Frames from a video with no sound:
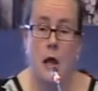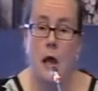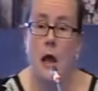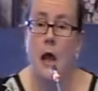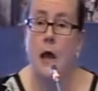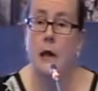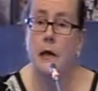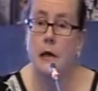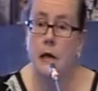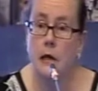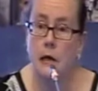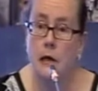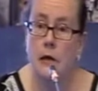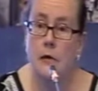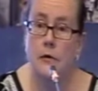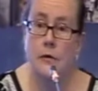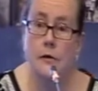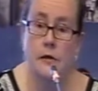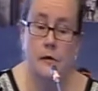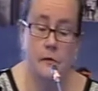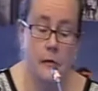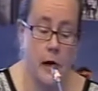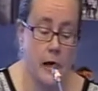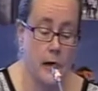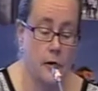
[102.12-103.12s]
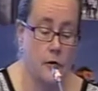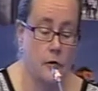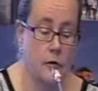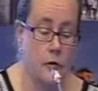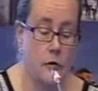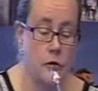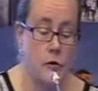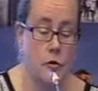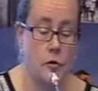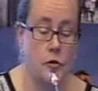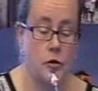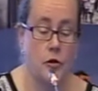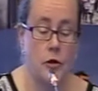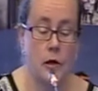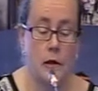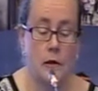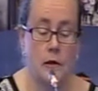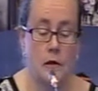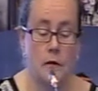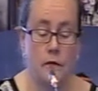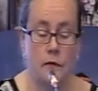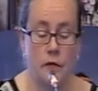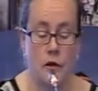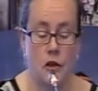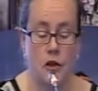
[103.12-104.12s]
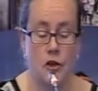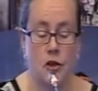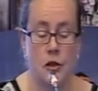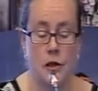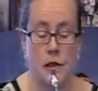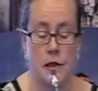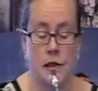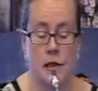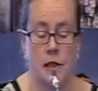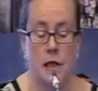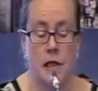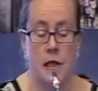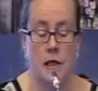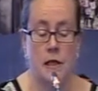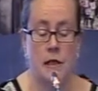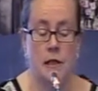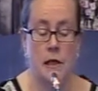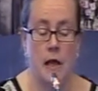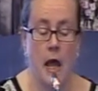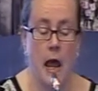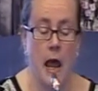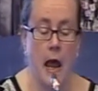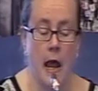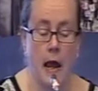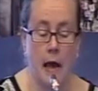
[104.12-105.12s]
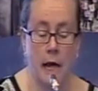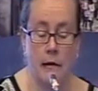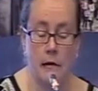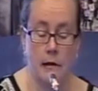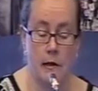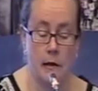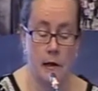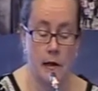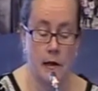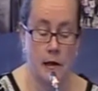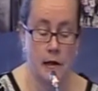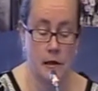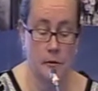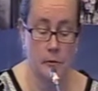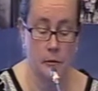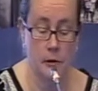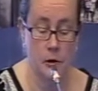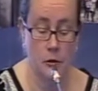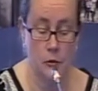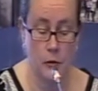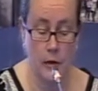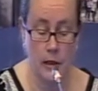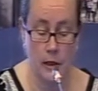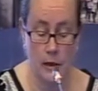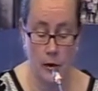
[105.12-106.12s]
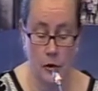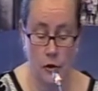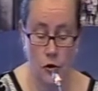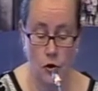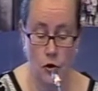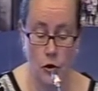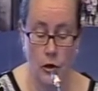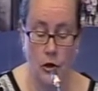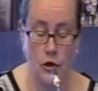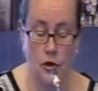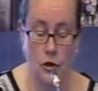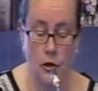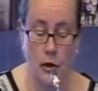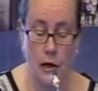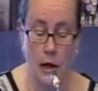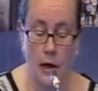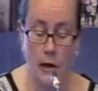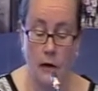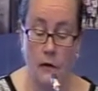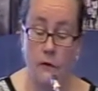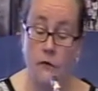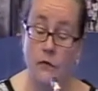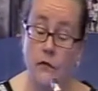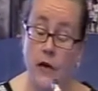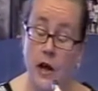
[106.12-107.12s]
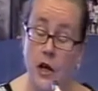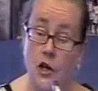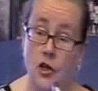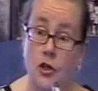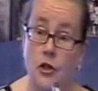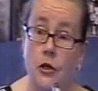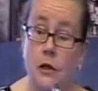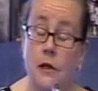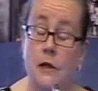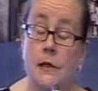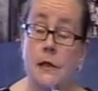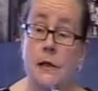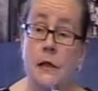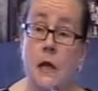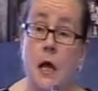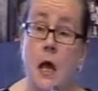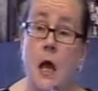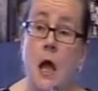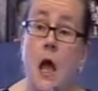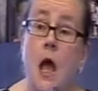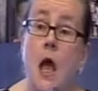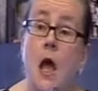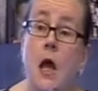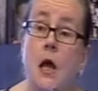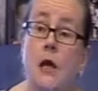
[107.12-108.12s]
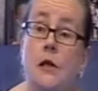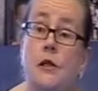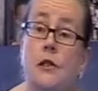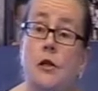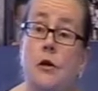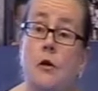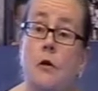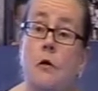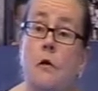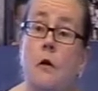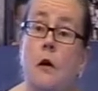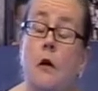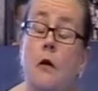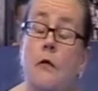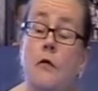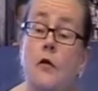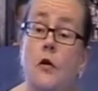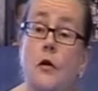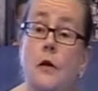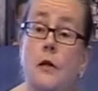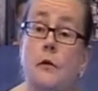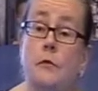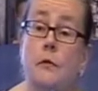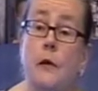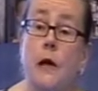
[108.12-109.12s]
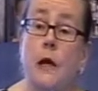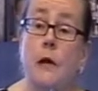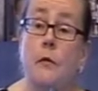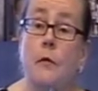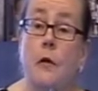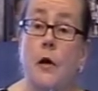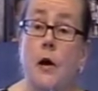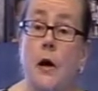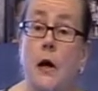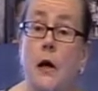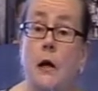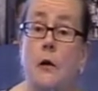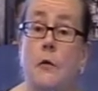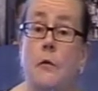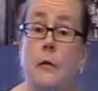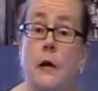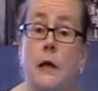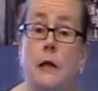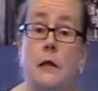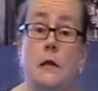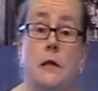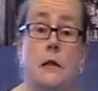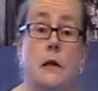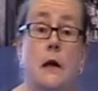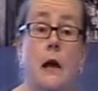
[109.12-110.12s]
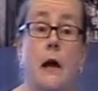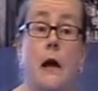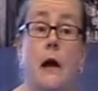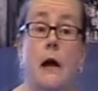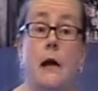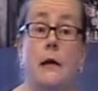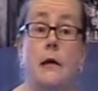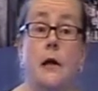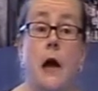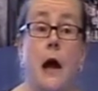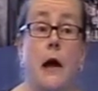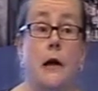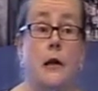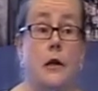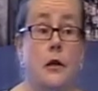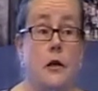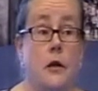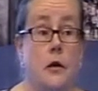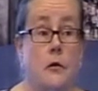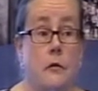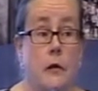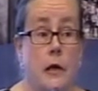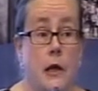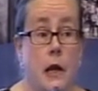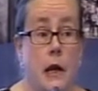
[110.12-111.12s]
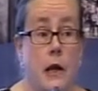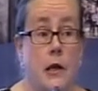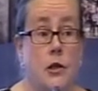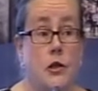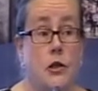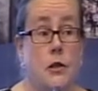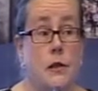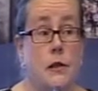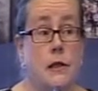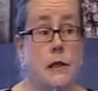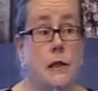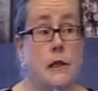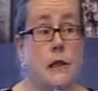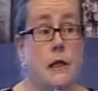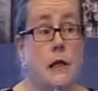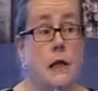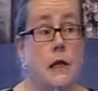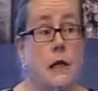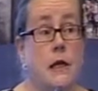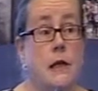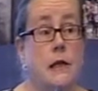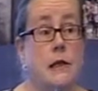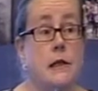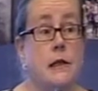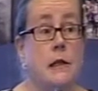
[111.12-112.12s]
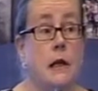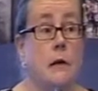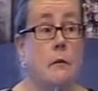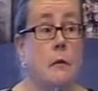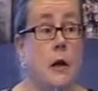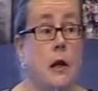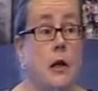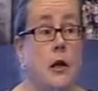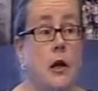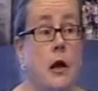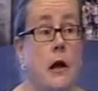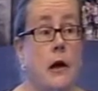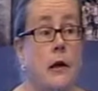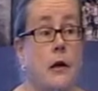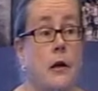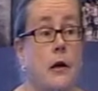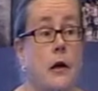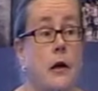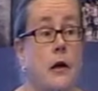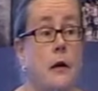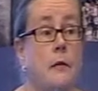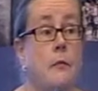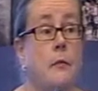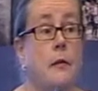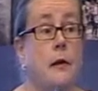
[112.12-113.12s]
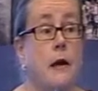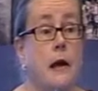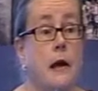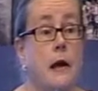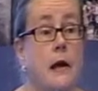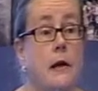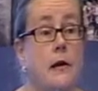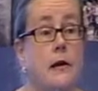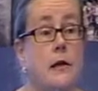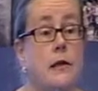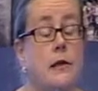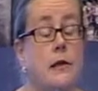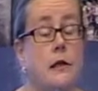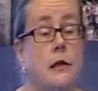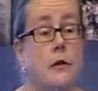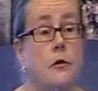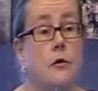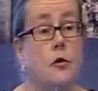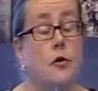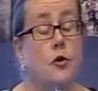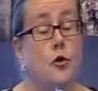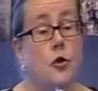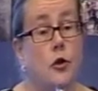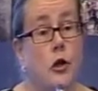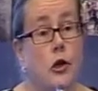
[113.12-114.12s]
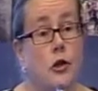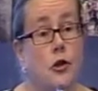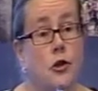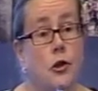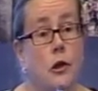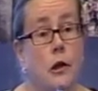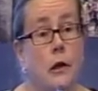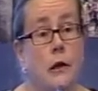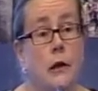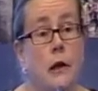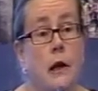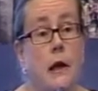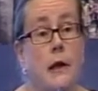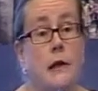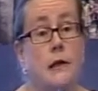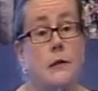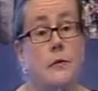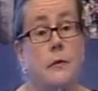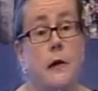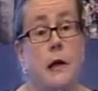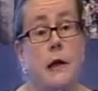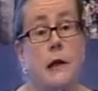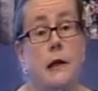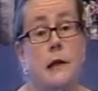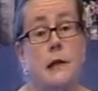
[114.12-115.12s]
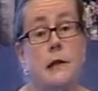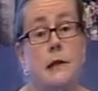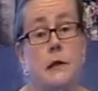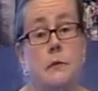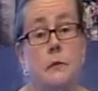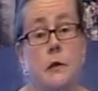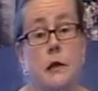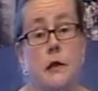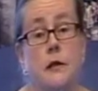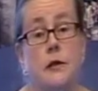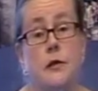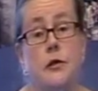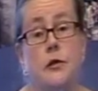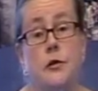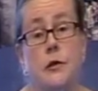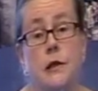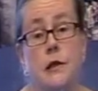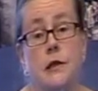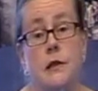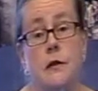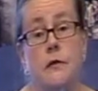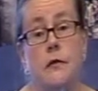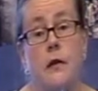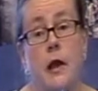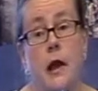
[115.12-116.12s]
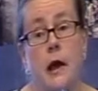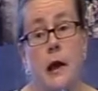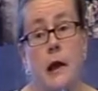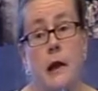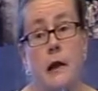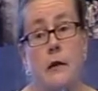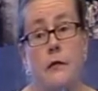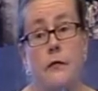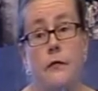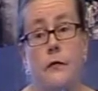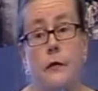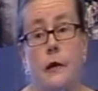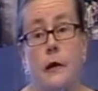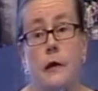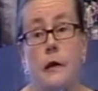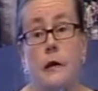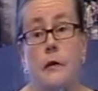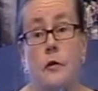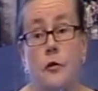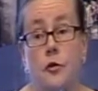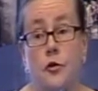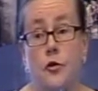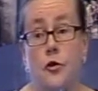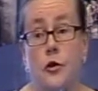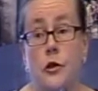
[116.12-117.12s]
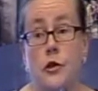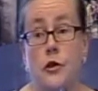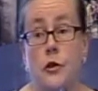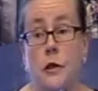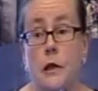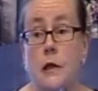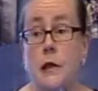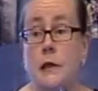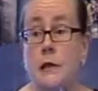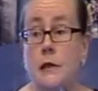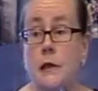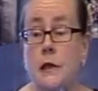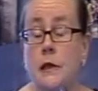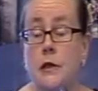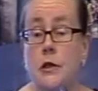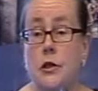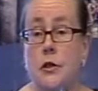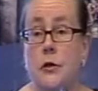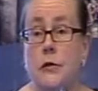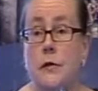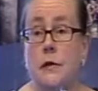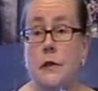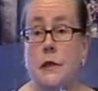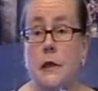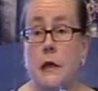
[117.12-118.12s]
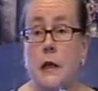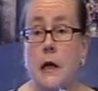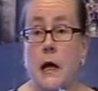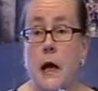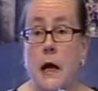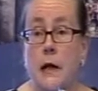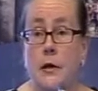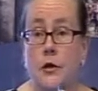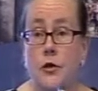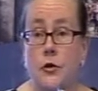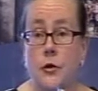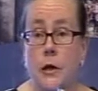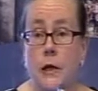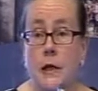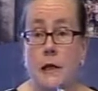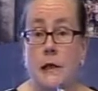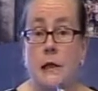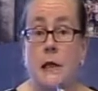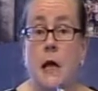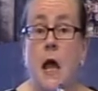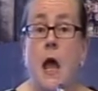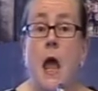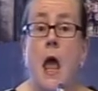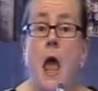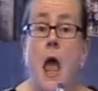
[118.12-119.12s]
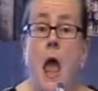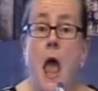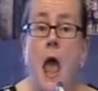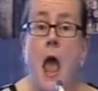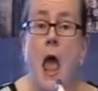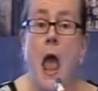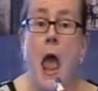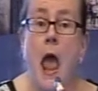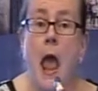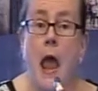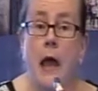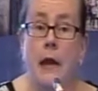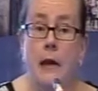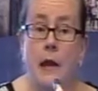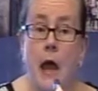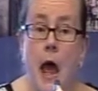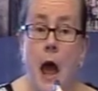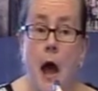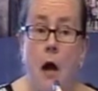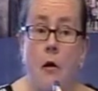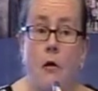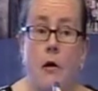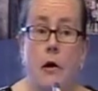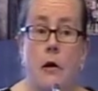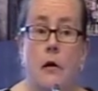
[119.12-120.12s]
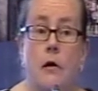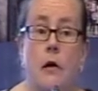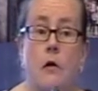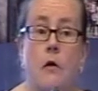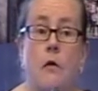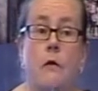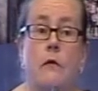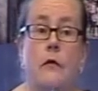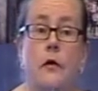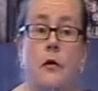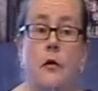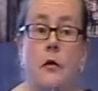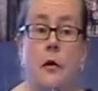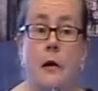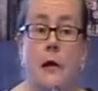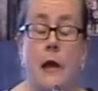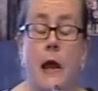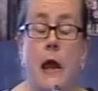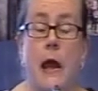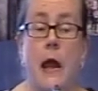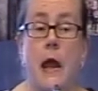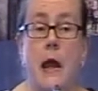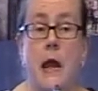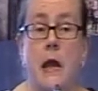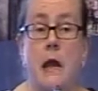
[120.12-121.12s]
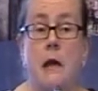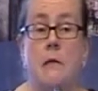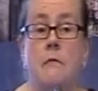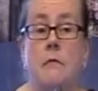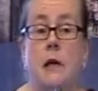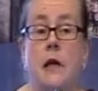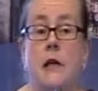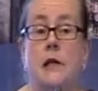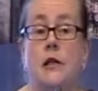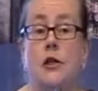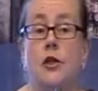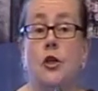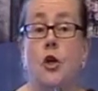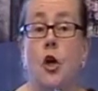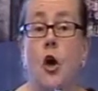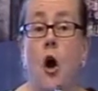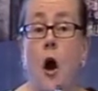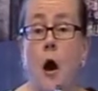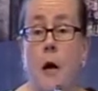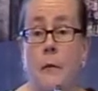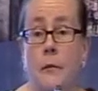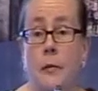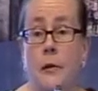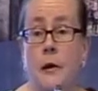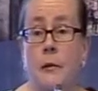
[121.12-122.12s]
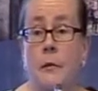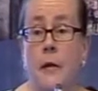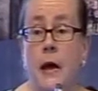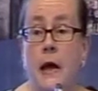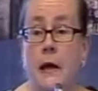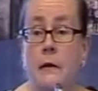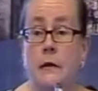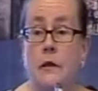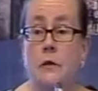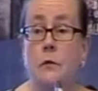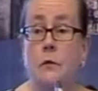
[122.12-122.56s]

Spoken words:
and includes micronutrient deficiencies and the links between nutrition and infections. So, of course, we work with the other UN agencies and many other players in nutrition, as well as the ministries of health and nutrition institutes in countries. And our overall aim is to complement